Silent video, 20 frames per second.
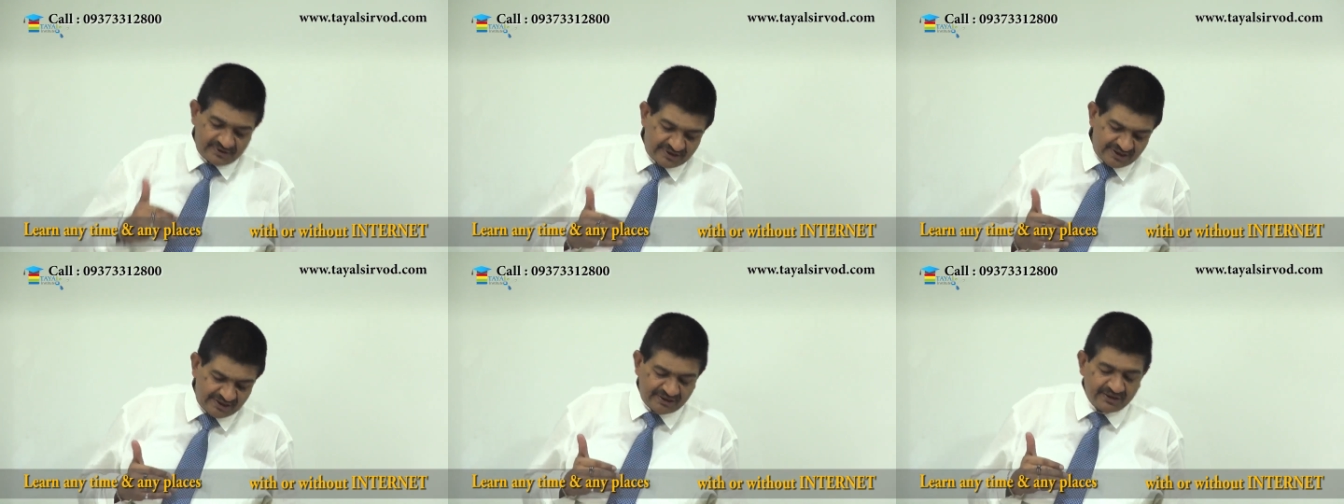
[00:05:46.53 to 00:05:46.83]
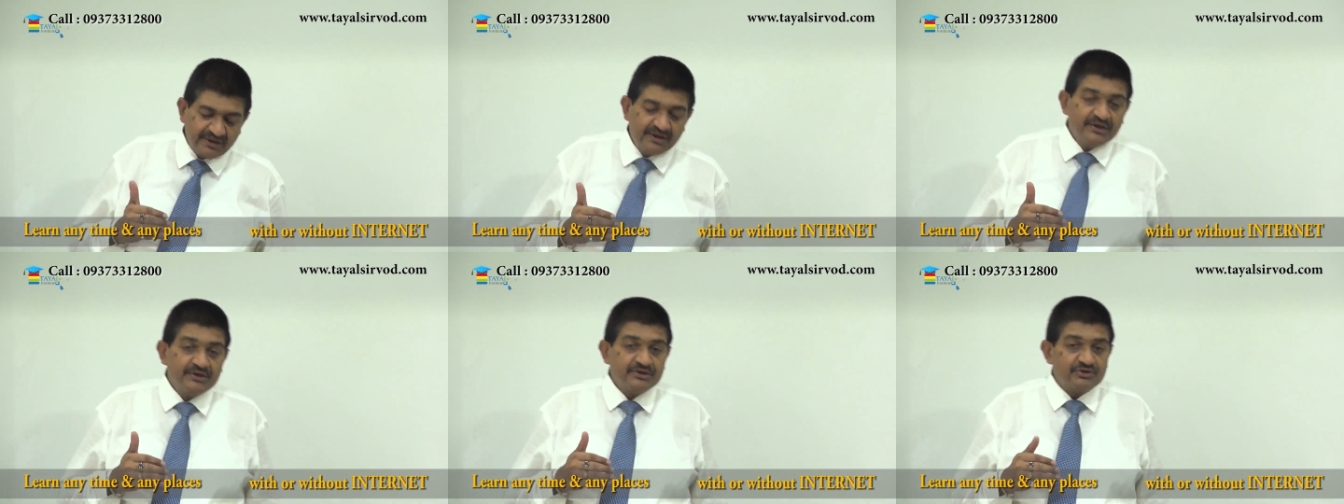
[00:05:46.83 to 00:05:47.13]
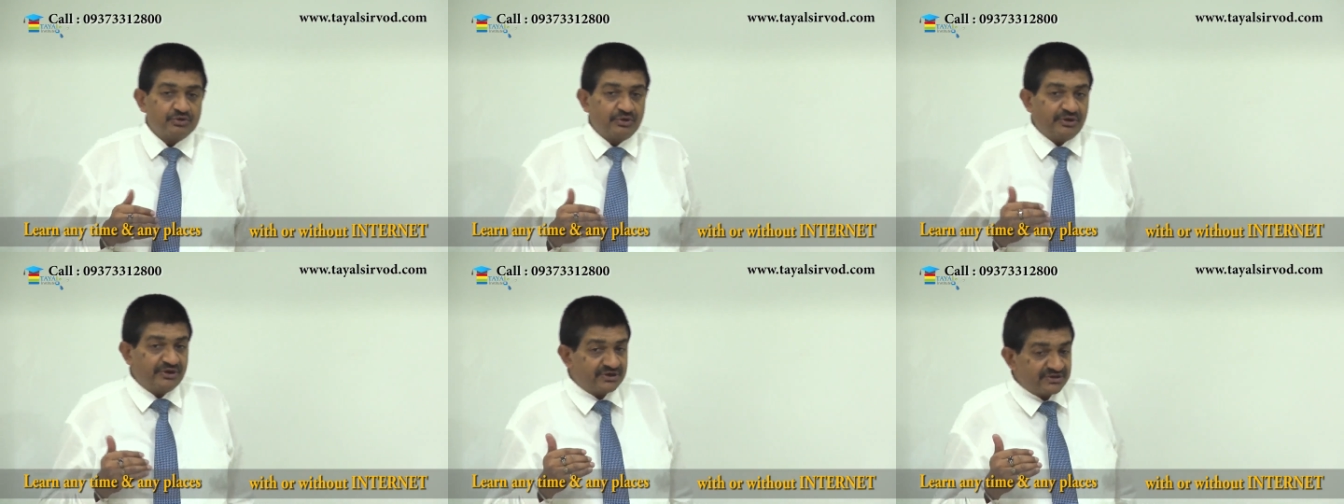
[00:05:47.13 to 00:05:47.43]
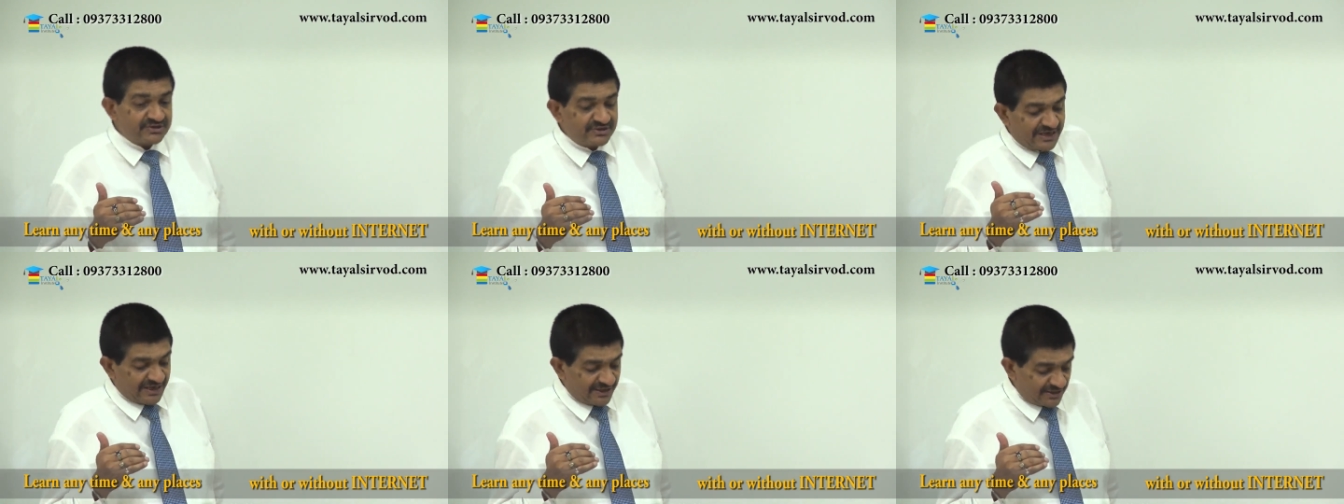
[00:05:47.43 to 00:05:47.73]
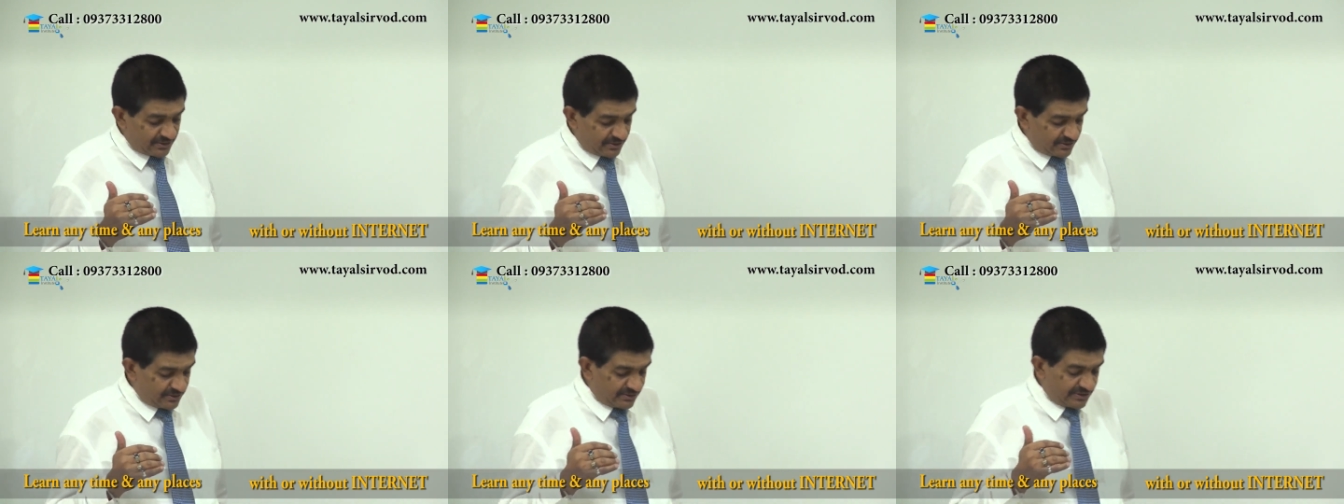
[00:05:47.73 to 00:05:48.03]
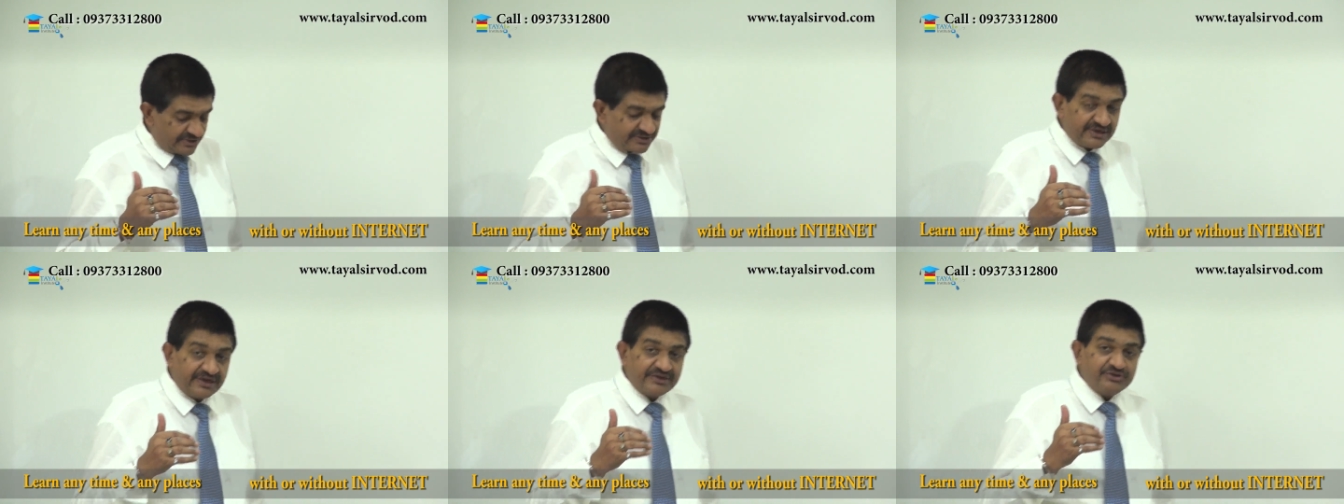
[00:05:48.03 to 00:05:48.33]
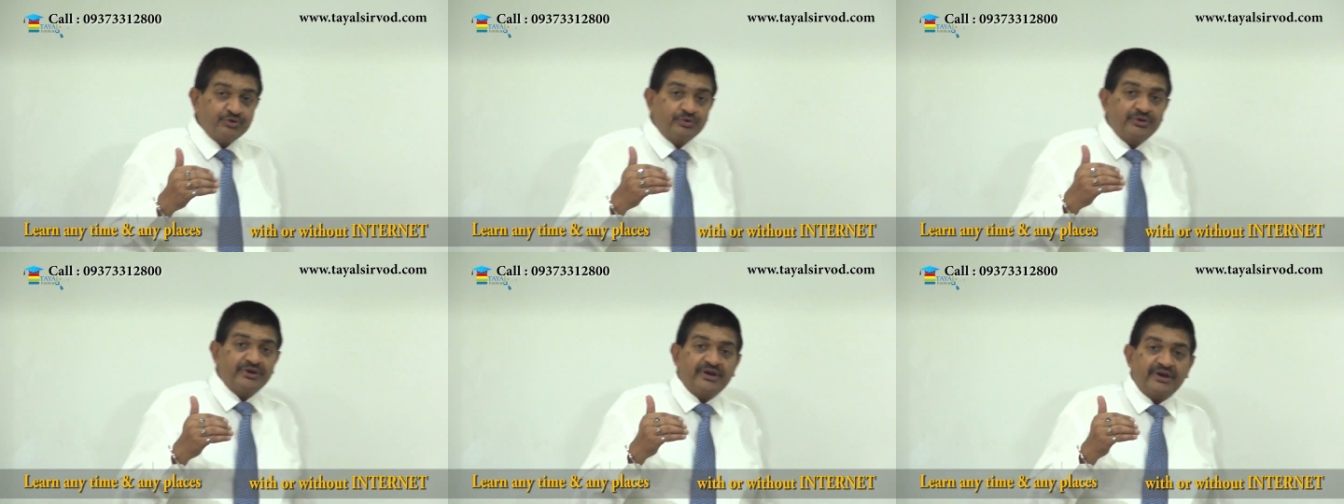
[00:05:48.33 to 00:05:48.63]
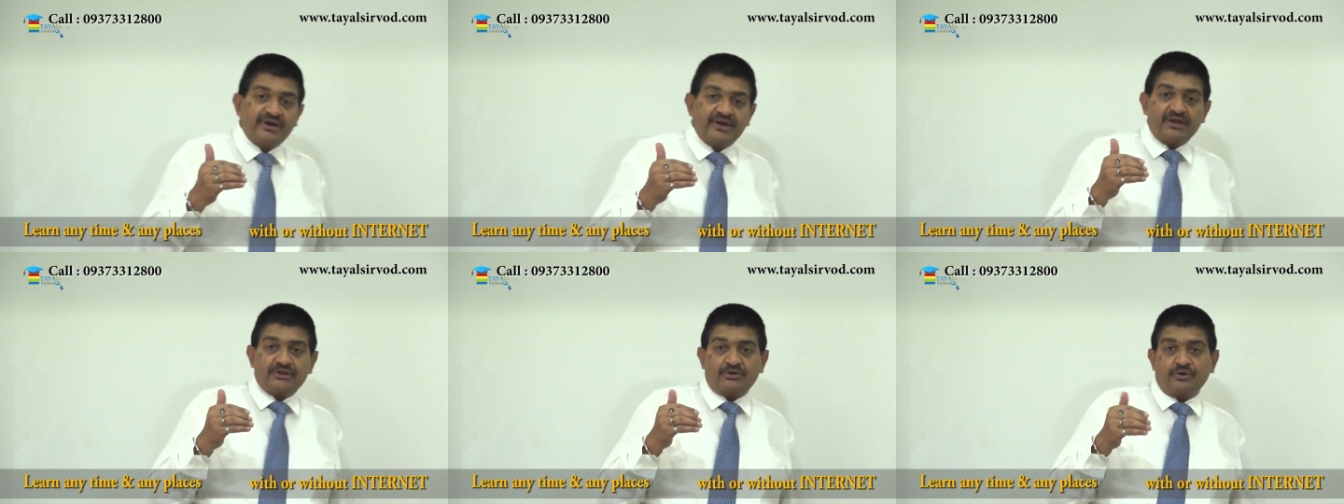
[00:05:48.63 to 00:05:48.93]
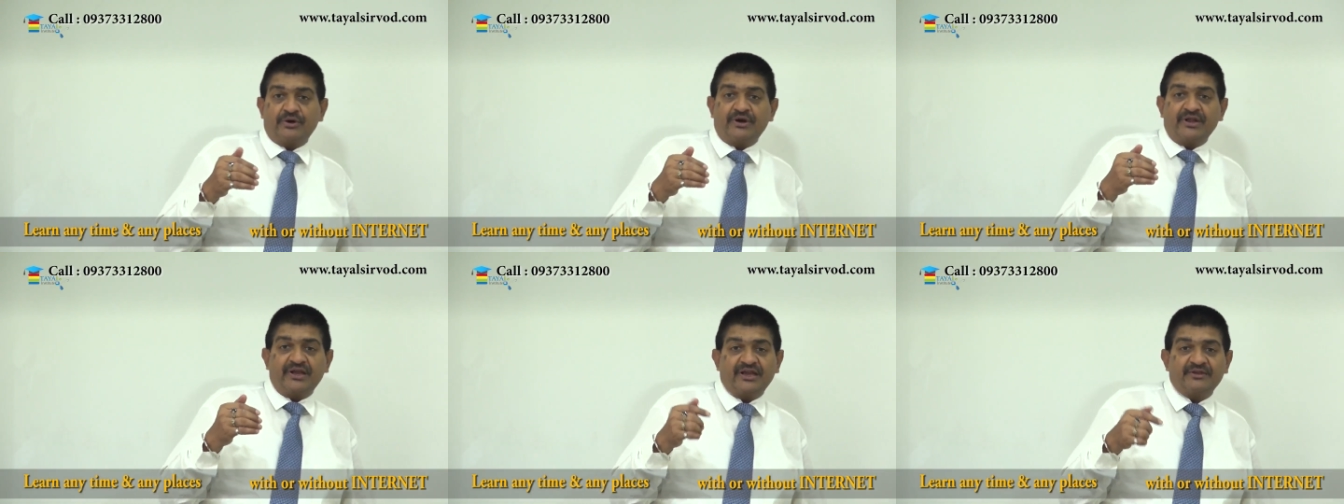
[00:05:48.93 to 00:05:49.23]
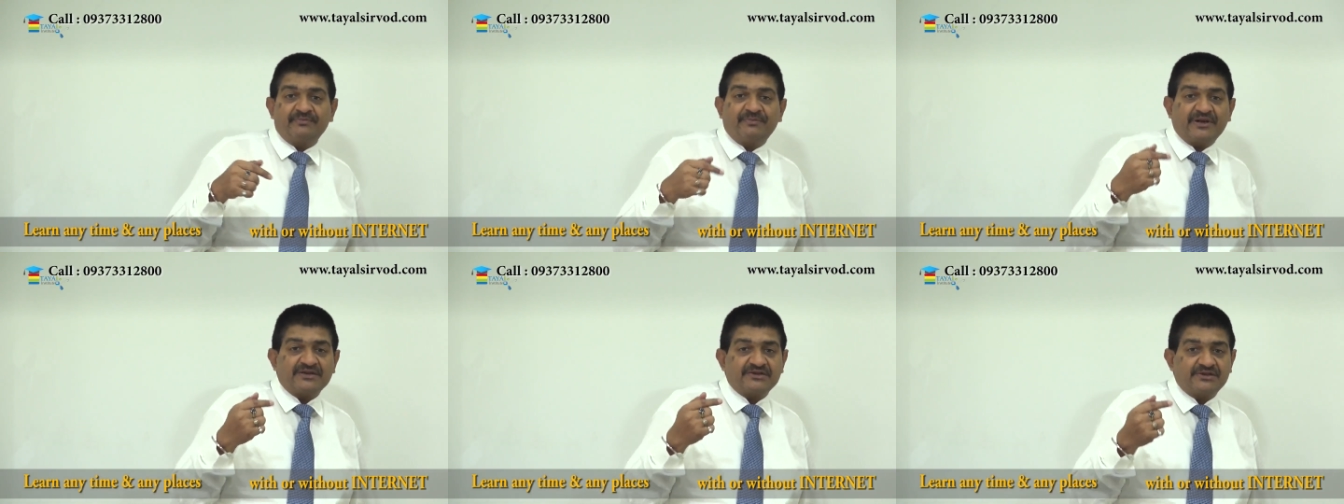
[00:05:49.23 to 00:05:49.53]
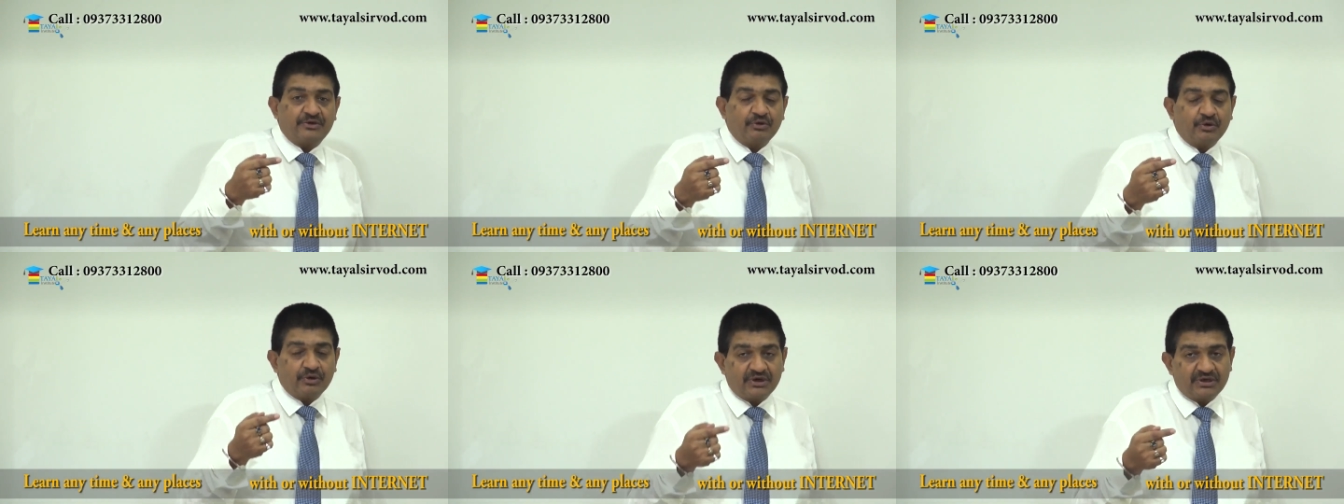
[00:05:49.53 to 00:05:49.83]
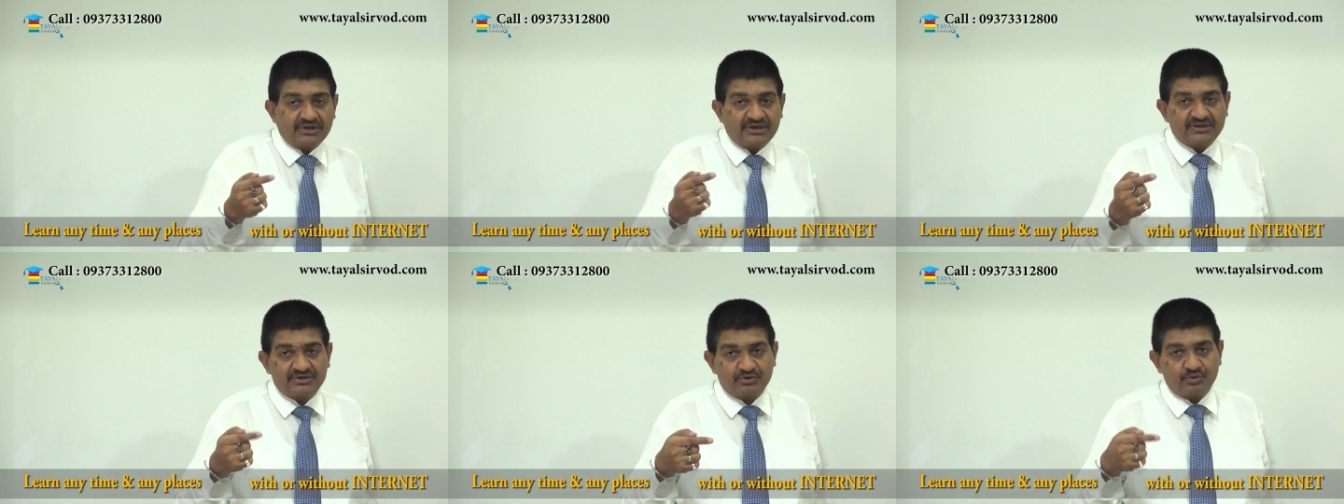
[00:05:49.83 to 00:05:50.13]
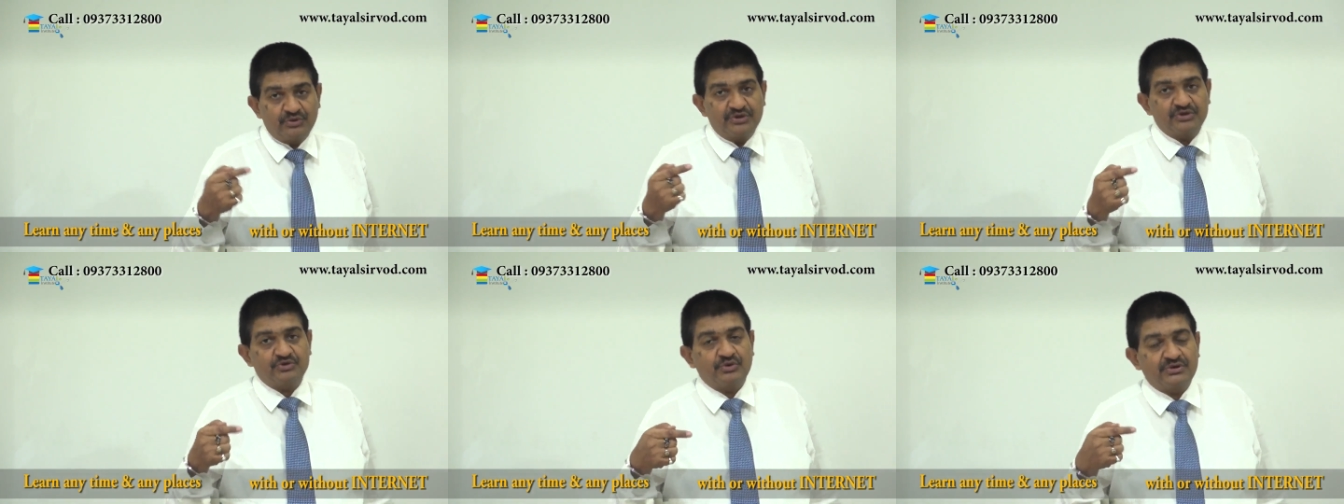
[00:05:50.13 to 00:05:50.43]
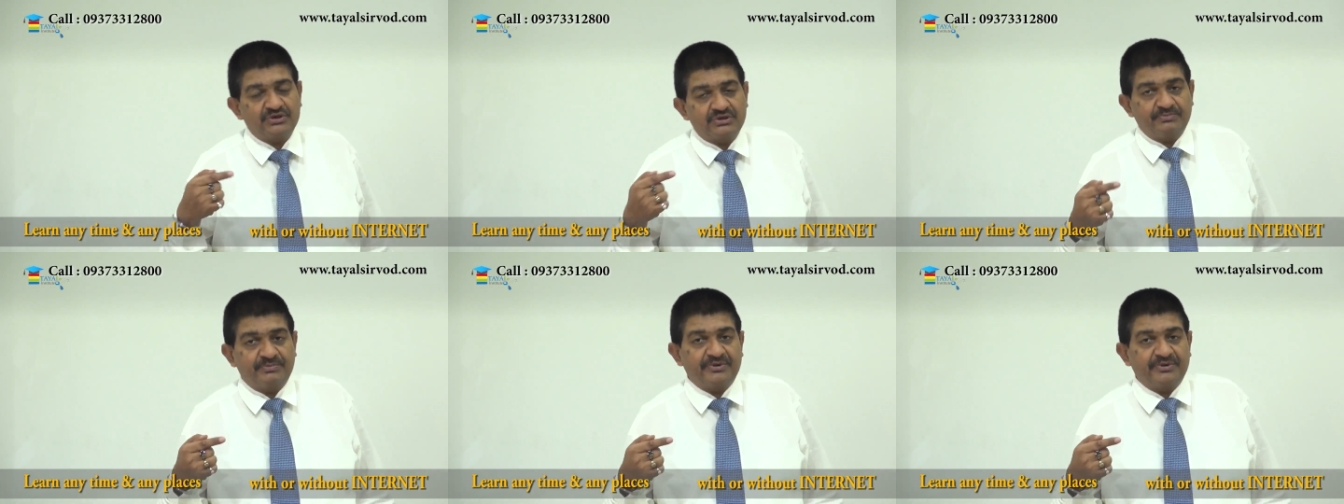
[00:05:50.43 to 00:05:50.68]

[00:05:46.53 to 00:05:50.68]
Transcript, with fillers: right so it is that that the adjudicating authority has passed an order that so and so